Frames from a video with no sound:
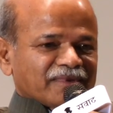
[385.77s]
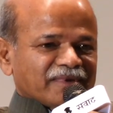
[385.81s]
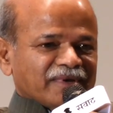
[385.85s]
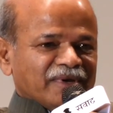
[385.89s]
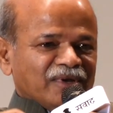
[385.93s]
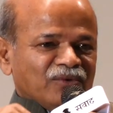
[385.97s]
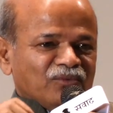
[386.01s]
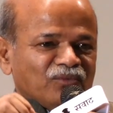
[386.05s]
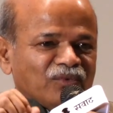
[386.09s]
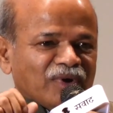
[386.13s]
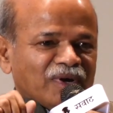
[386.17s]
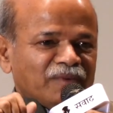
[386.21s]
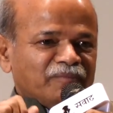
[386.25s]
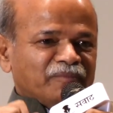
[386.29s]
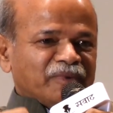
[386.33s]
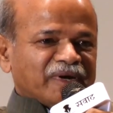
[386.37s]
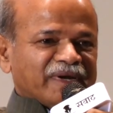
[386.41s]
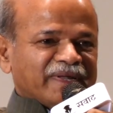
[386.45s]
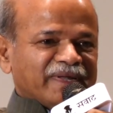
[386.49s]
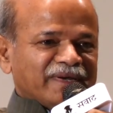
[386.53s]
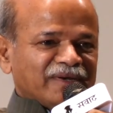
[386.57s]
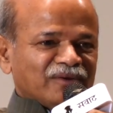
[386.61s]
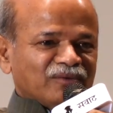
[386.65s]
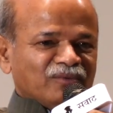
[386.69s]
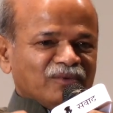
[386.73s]
In one
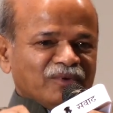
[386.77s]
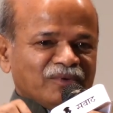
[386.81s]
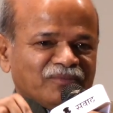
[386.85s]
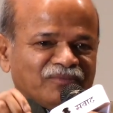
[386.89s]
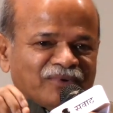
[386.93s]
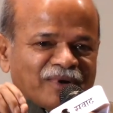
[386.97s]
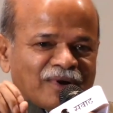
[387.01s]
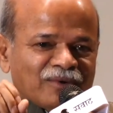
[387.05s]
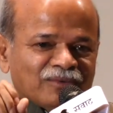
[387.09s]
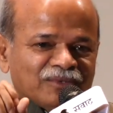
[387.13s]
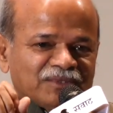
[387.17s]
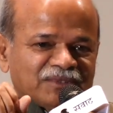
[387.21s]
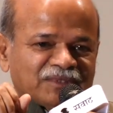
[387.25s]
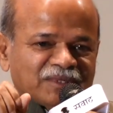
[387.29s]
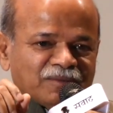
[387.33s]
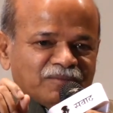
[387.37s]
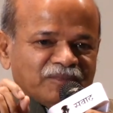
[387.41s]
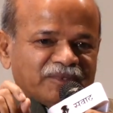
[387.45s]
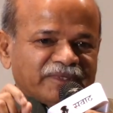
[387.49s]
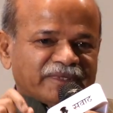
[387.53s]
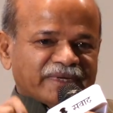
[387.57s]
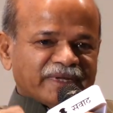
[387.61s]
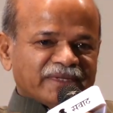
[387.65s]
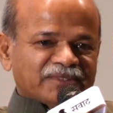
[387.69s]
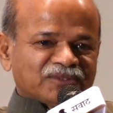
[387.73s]
burial, we found some
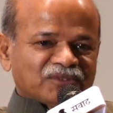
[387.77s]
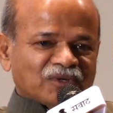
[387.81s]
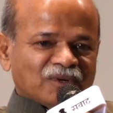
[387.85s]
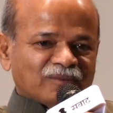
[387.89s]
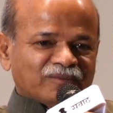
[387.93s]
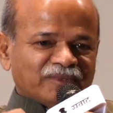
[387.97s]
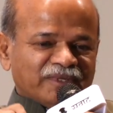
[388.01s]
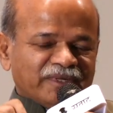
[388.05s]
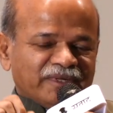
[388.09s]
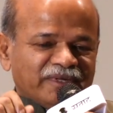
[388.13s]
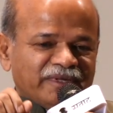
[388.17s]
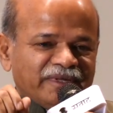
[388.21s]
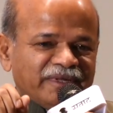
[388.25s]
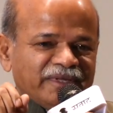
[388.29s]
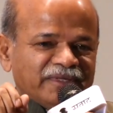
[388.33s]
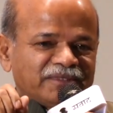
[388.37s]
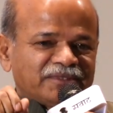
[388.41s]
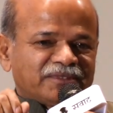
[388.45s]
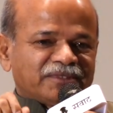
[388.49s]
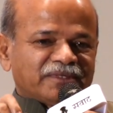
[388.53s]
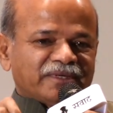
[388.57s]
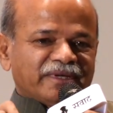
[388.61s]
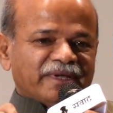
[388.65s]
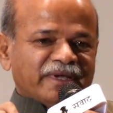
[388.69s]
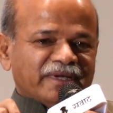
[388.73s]
trace of the
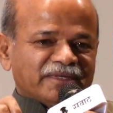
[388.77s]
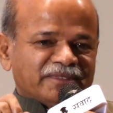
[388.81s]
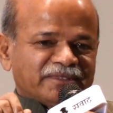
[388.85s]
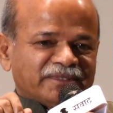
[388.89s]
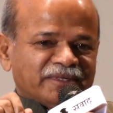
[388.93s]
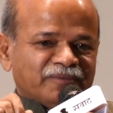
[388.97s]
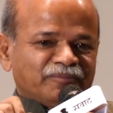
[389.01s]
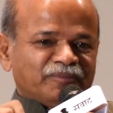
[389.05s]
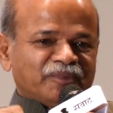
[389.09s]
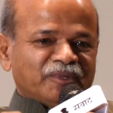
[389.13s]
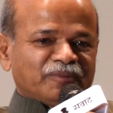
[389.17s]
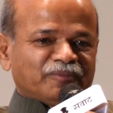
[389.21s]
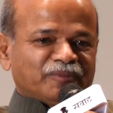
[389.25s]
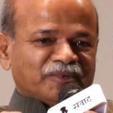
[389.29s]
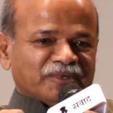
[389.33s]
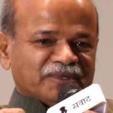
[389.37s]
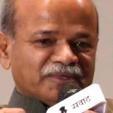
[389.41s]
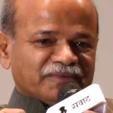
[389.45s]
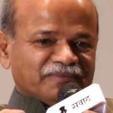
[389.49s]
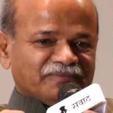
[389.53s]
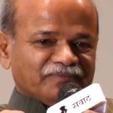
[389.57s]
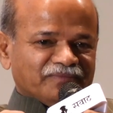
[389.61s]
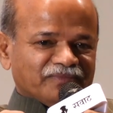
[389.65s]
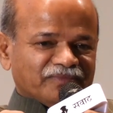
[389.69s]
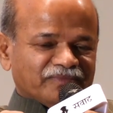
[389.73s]
East Asian
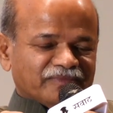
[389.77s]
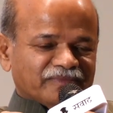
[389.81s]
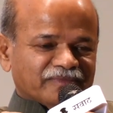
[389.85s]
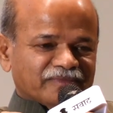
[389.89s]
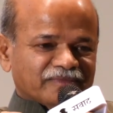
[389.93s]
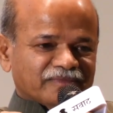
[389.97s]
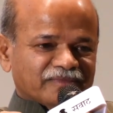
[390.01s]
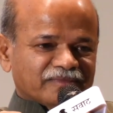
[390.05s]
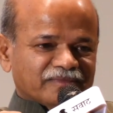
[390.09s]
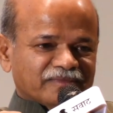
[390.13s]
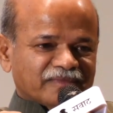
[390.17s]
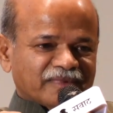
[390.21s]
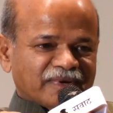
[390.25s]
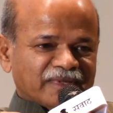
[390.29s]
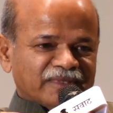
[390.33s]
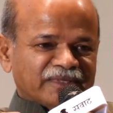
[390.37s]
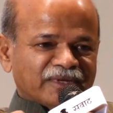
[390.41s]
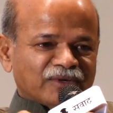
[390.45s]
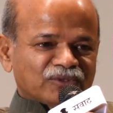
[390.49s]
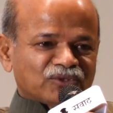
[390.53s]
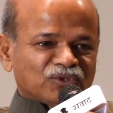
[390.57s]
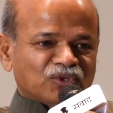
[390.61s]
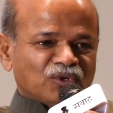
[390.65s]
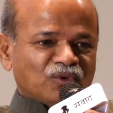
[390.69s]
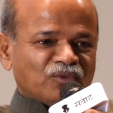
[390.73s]
people. And there
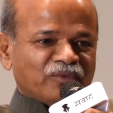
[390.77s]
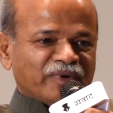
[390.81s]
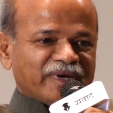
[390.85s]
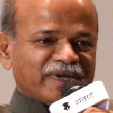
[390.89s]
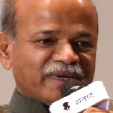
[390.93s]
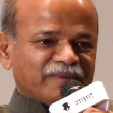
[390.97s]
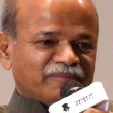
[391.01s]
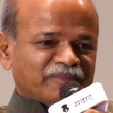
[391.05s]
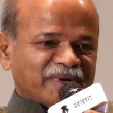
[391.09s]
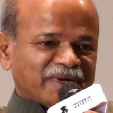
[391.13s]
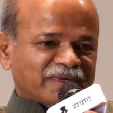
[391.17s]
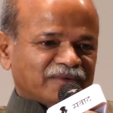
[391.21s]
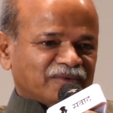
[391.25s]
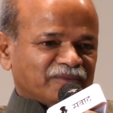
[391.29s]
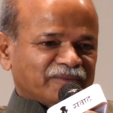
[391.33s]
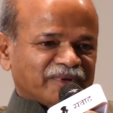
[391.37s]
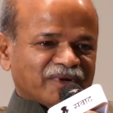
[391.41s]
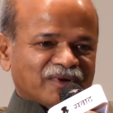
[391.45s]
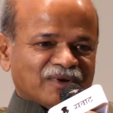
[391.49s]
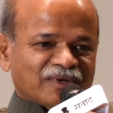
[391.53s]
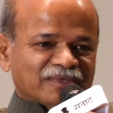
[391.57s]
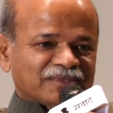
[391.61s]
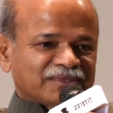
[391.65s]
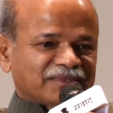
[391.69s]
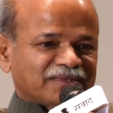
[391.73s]
was no way, in fact,
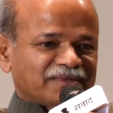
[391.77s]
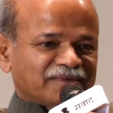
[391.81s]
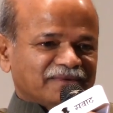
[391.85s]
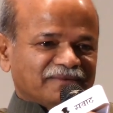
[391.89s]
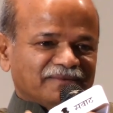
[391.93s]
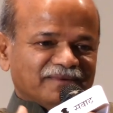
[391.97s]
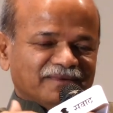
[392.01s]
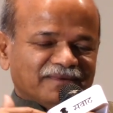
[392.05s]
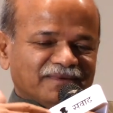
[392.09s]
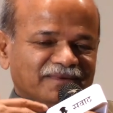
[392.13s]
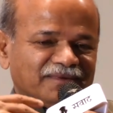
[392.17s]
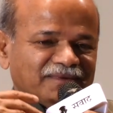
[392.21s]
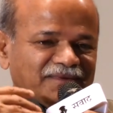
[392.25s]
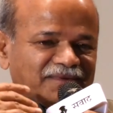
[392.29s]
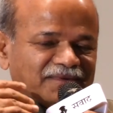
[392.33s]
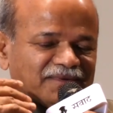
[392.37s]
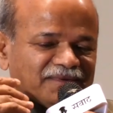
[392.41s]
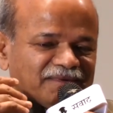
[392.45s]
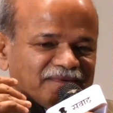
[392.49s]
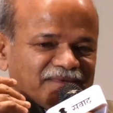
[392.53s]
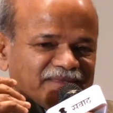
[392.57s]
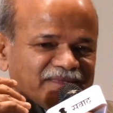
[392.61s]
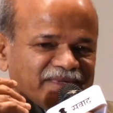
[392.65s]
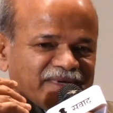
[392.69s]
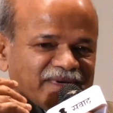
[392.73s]
because
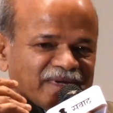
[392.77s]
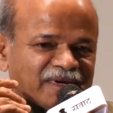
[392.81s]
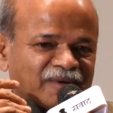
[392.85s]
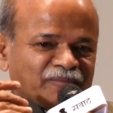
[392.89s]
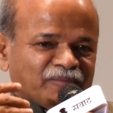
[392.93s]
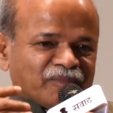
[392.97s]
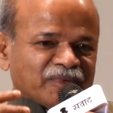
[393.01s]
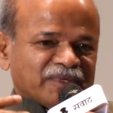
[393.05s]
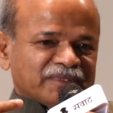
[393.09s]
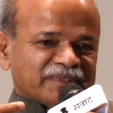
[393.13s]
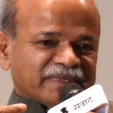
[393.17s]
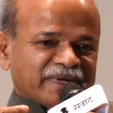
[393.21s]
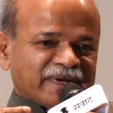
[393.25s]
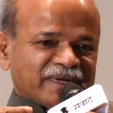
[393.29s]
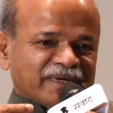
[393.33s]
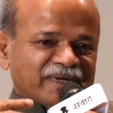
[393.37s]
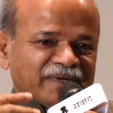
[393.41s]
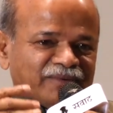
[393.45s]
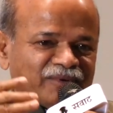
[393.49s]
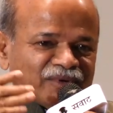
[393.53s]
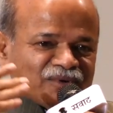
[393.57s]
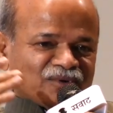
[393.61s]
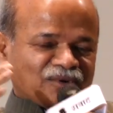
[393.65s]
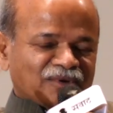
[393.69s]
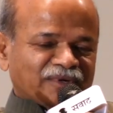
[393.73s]
the Harappans had
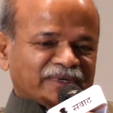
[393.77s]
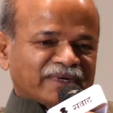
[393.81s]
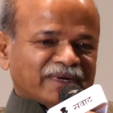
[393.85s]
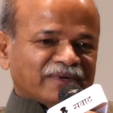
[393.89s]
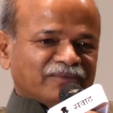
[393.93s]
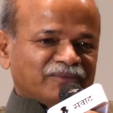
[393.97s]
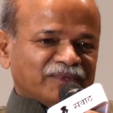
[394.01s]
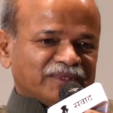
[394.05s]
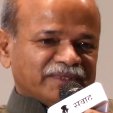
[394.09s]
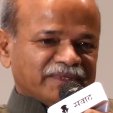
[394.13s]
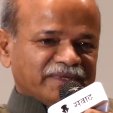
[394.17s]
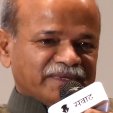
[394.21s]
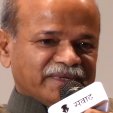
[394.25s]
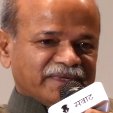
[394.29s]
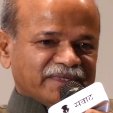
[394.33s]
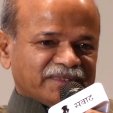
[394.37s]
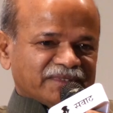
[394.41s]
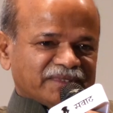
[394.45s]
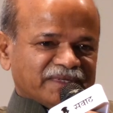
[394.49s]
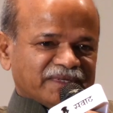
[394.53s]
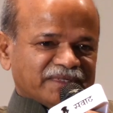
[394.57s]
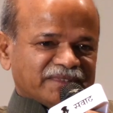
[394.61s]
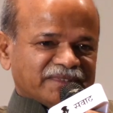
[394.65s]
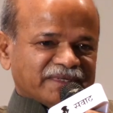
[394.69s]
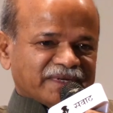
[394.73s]
never contacted with
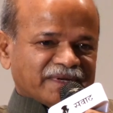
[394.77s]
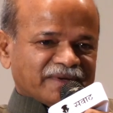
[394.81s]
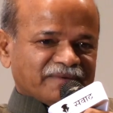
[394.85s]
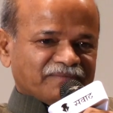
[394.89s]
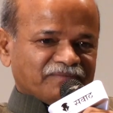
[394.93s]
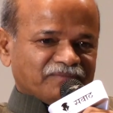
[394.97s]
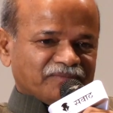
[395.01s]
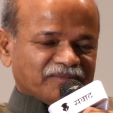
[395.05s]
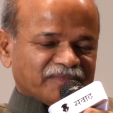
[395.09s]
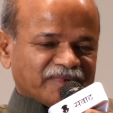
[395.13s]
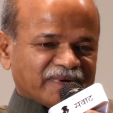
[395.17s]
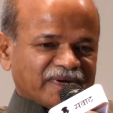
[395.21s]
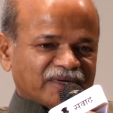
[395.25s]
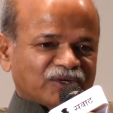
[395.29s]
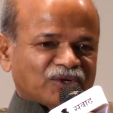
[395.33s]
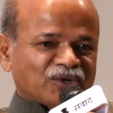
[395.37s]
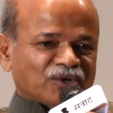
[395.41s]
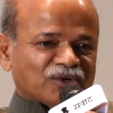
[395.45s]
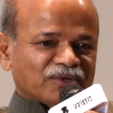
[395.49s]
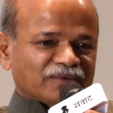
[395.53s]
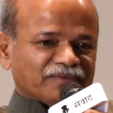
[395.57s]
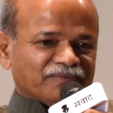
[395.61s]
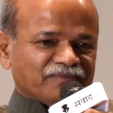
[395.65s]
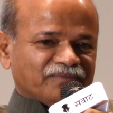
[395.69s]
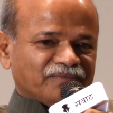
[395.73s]
East Asia at
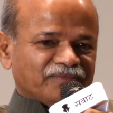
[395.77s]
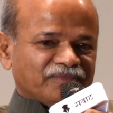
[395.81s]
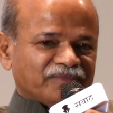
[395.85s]
all.